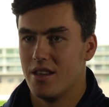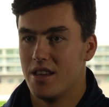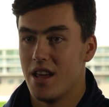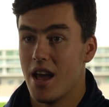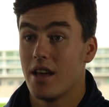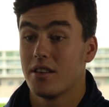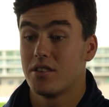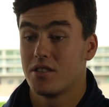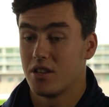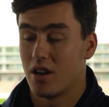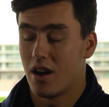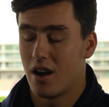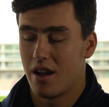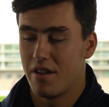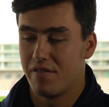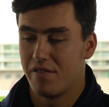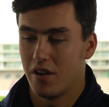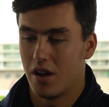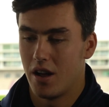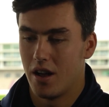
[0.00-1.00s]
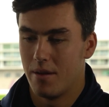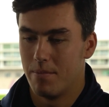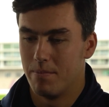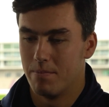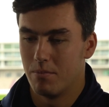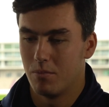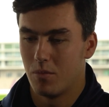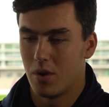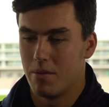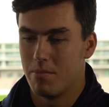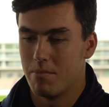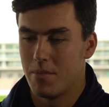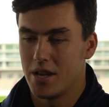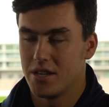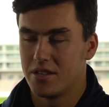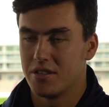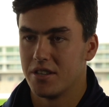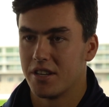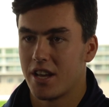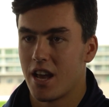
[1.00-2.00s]
Yes, I've when
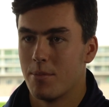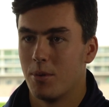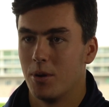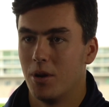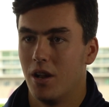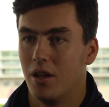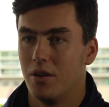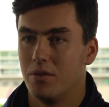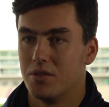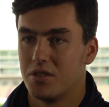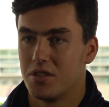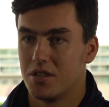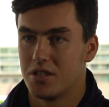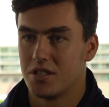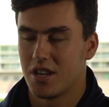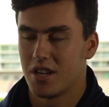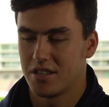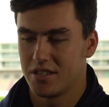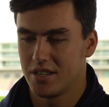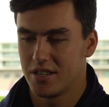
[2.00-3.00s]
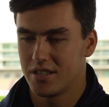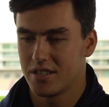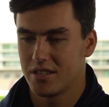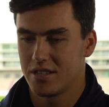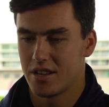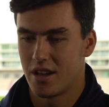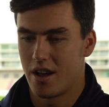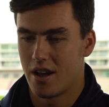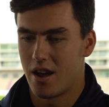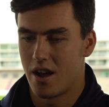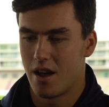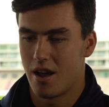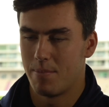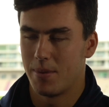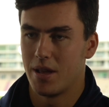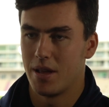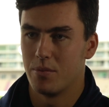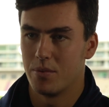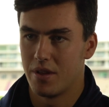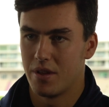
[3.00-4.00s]
Mason came on loan to Sussex, I
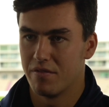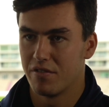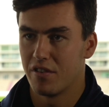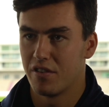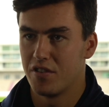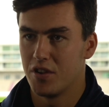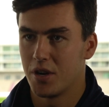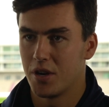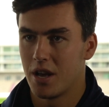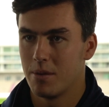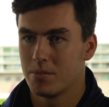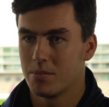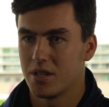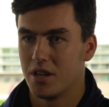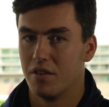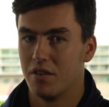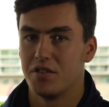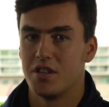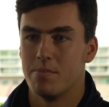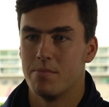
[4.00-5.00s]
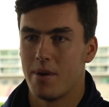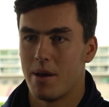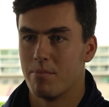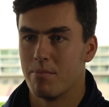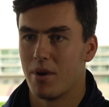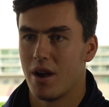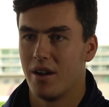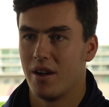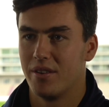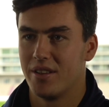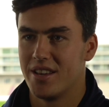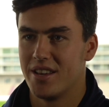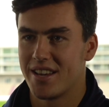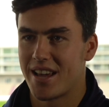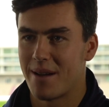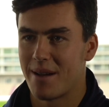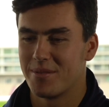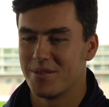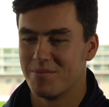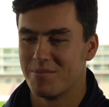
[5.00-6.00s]
played with him for a few games, and obviously Ben Brown, he
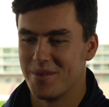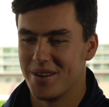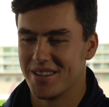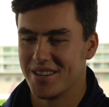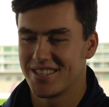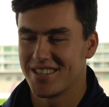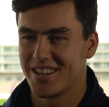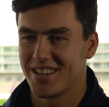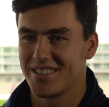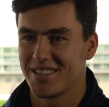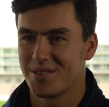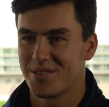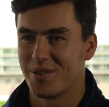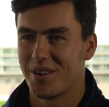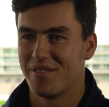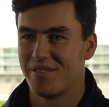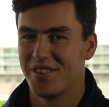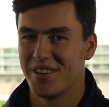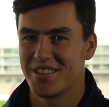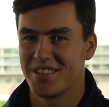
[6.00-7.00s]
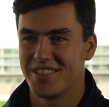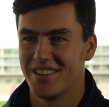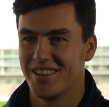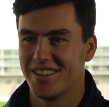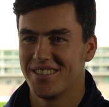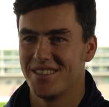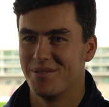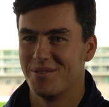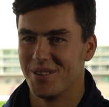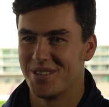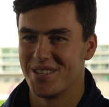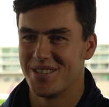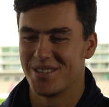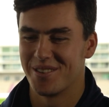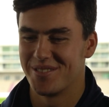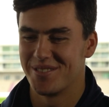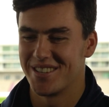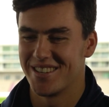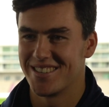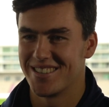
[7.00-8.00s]
captained me at Sussex when I first started, which is
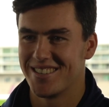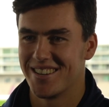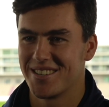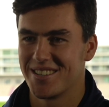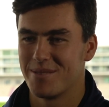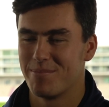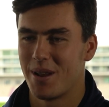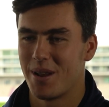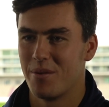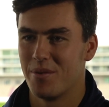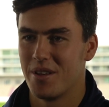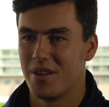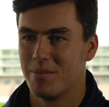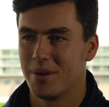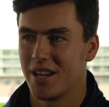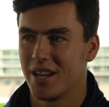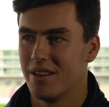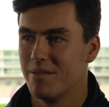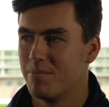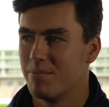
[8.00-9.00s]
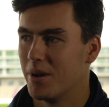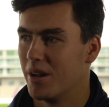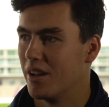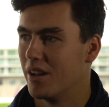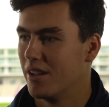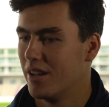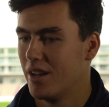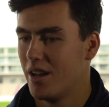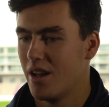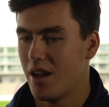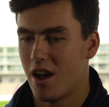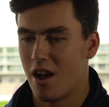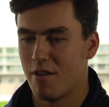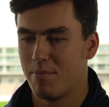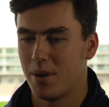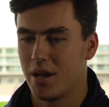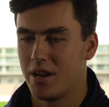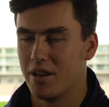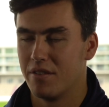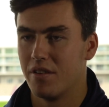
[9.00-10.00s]
obviously it's nice to play with him again. But I've
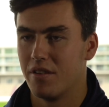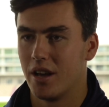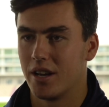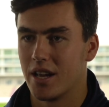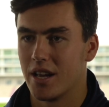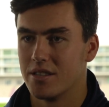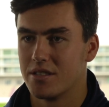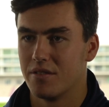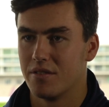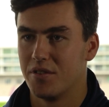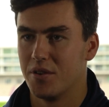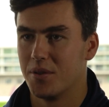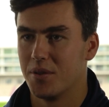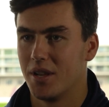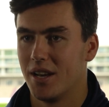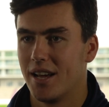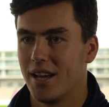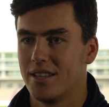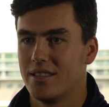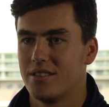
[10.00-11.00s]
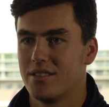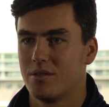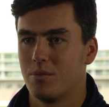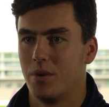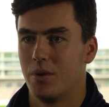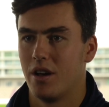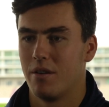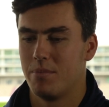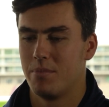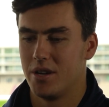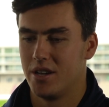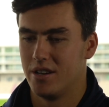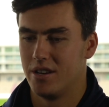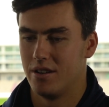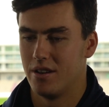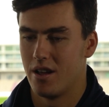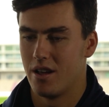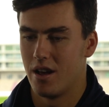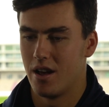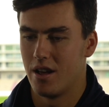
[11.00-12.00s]
played against a few of the lads when I've been
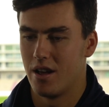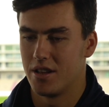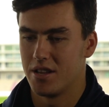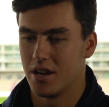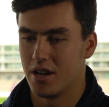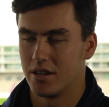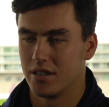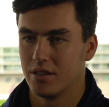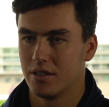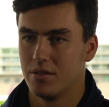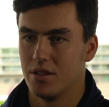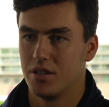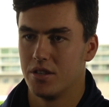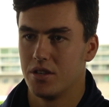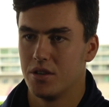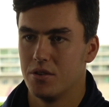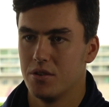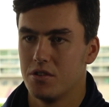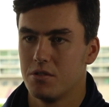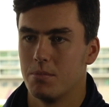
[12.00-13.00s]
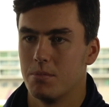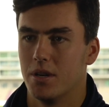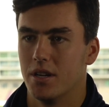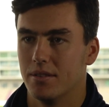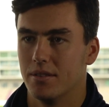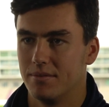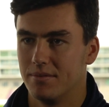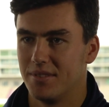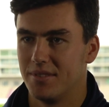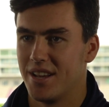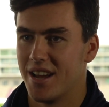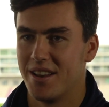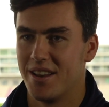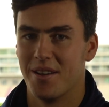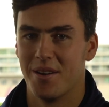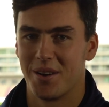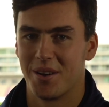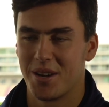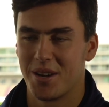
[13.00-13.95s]
younger in the twos. But yeah, no, I